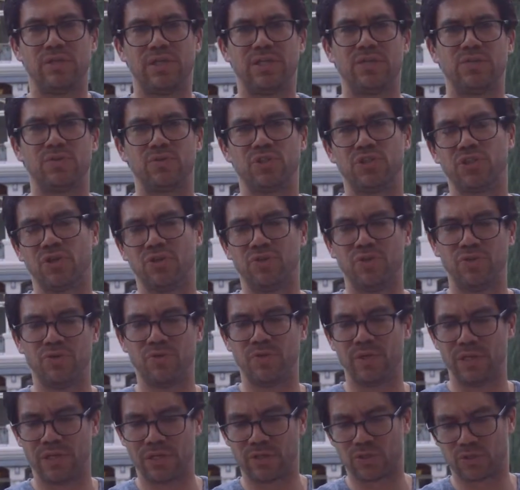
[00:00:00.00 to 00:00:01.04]
It'll show you,
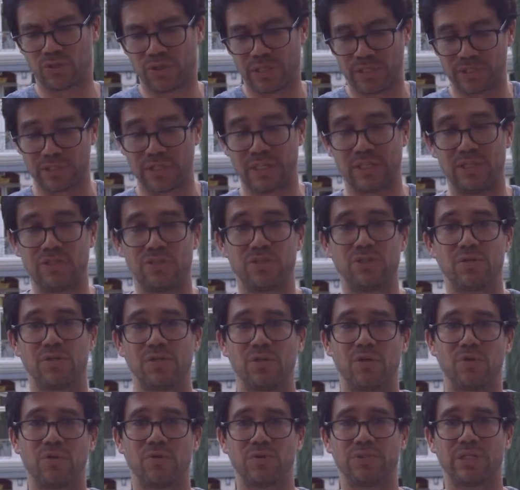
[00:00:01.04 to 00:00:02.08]
it'll translate it into your
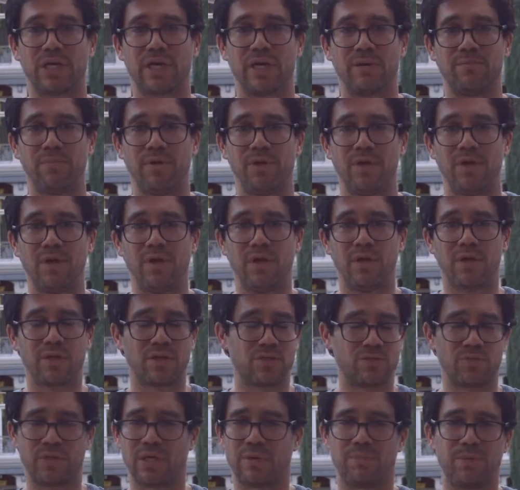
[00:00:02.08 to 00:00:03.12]
local time,
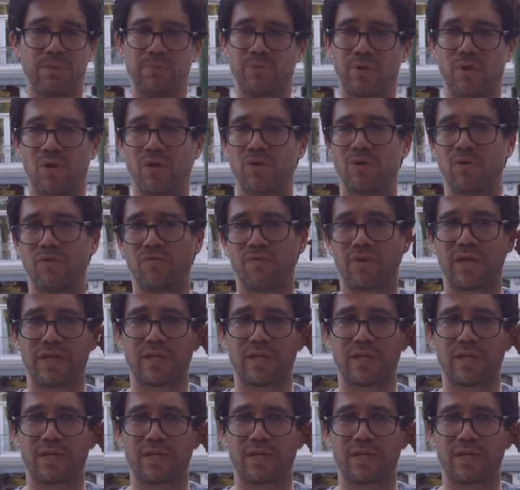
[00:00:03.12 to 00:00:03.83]
because we got people all over.